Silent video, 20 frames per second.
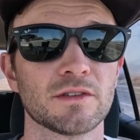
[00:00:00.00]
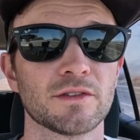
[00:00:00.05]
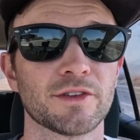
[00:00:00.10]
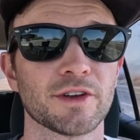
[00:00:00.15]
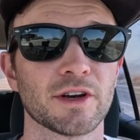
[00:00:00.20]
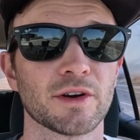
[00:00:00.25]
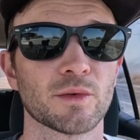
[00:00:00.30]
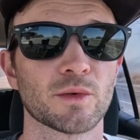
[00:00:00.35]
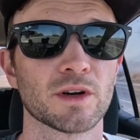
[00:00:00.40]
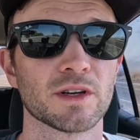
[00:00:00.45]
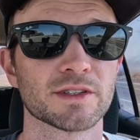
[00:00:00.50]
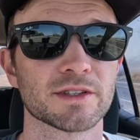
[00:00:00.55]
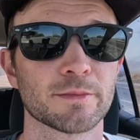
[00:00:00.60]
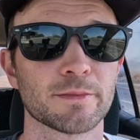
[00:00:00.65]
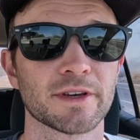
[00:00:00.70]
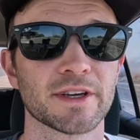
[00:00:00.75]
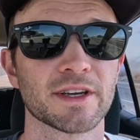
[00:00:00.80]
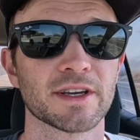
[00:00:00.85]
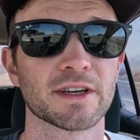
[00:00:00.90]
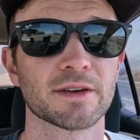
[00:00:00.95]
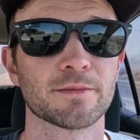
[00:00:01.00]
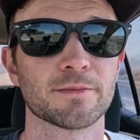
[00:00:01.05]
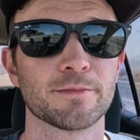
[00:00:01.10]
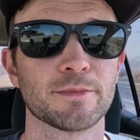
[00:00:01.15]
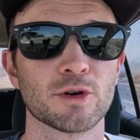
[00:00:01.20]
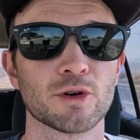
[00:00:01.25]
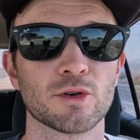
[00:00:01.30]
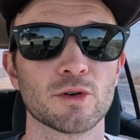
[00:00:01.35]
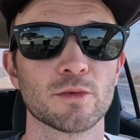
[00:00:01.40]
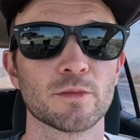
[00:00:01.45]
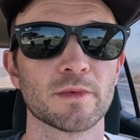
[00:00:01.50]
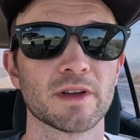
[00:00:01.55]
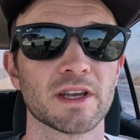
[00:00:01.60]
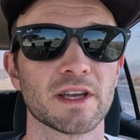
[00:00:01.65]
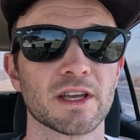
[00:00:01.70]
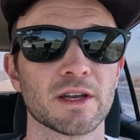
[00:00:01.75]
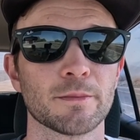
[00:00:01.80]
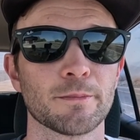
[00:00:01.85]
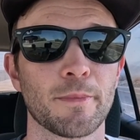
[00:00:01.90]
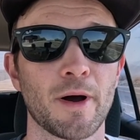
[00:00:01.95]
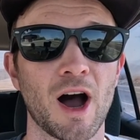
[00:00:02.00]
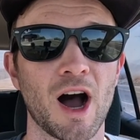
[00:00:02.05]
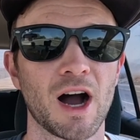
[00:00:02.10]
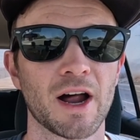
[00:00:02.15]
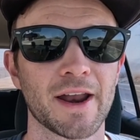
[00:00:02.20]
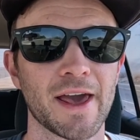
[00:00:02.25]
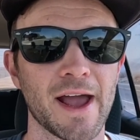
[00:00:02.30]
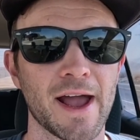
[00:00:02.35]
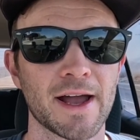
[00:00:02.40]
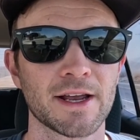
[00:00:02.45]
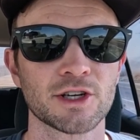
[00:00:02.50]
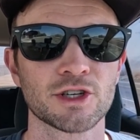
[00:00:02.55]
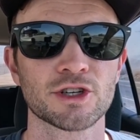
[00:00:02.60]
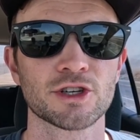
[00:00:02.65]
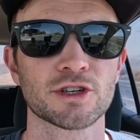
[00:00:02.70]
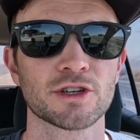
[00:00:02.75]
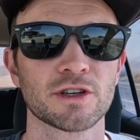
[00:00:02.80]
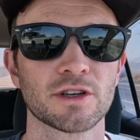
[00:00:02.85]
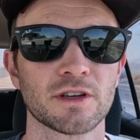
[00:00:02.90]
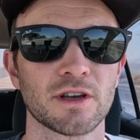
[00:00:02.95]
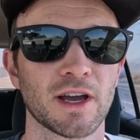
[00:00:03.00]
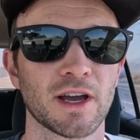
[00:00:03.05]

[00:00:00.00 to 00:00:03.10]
There was a big boom in potash.